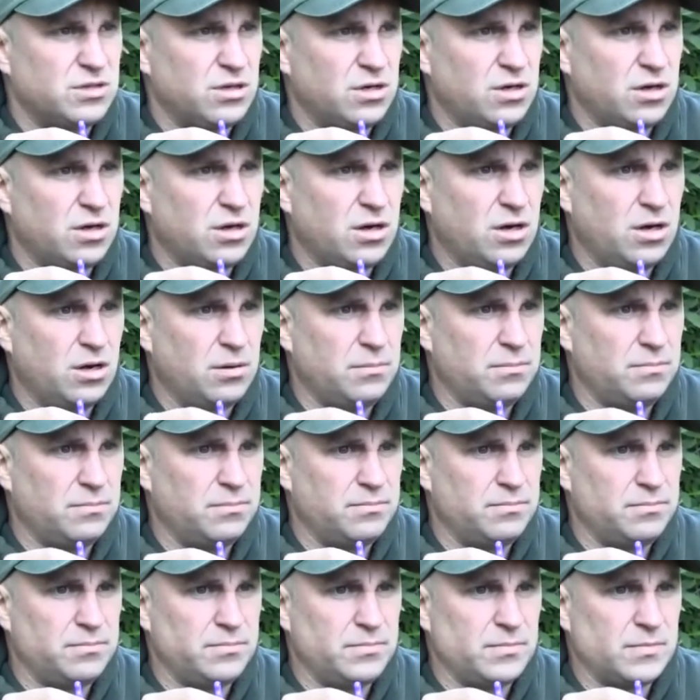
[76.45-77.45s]

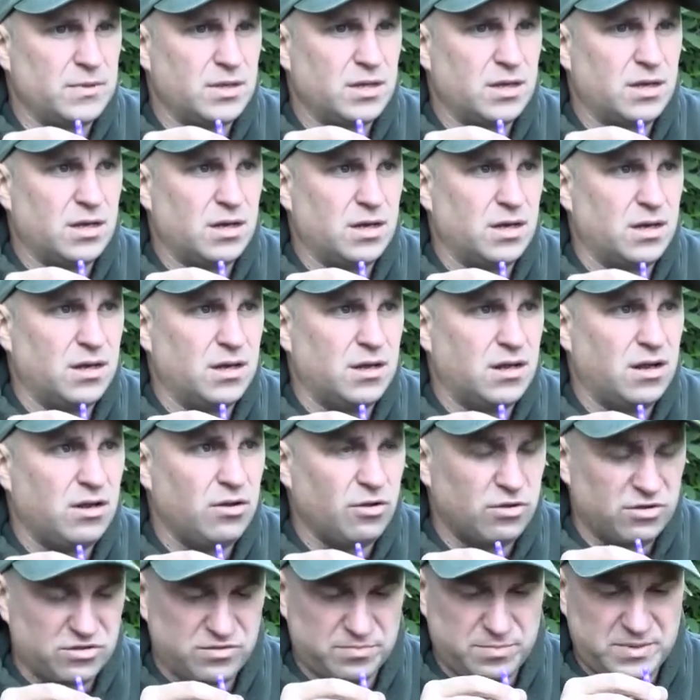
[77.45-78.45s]
A
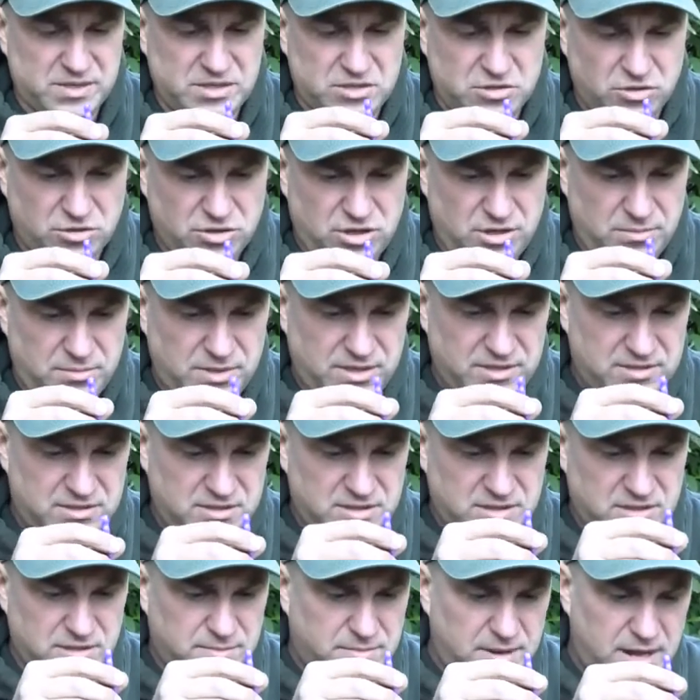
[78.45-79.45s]
lot has been
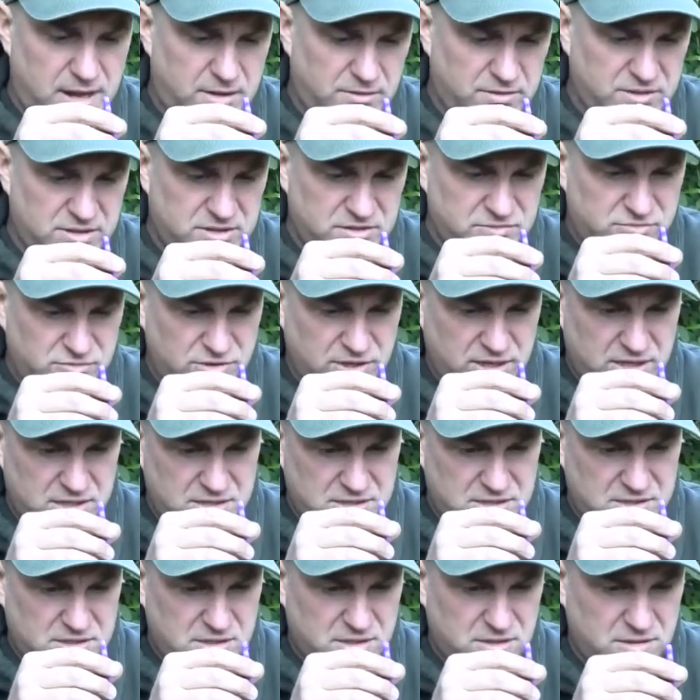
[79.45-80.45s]
documented about these rigs.